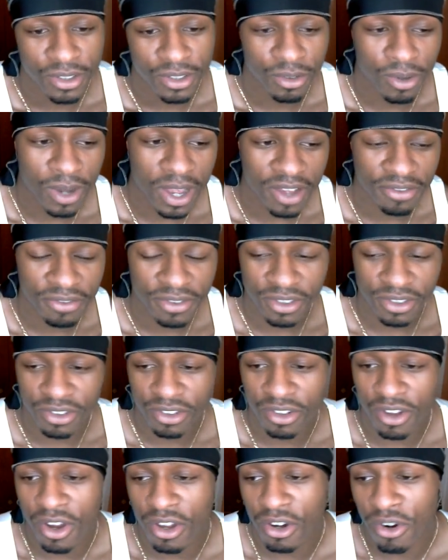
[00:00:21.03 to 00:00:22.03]
Do I have to
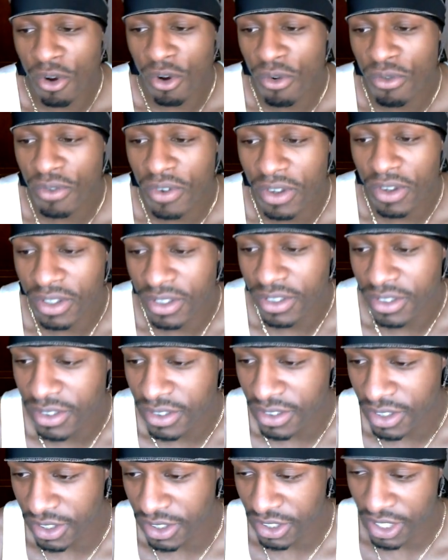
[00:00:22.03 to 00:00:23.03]
start over
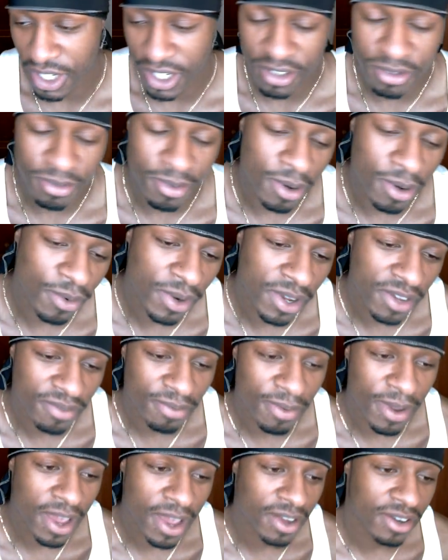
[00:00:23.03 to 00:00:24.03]
to change my wave
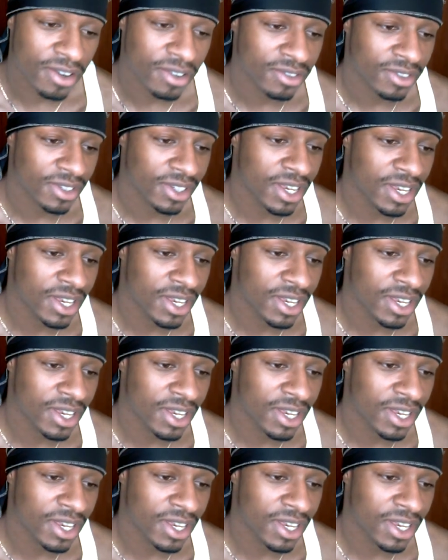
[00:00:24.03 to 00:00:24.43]
pattern?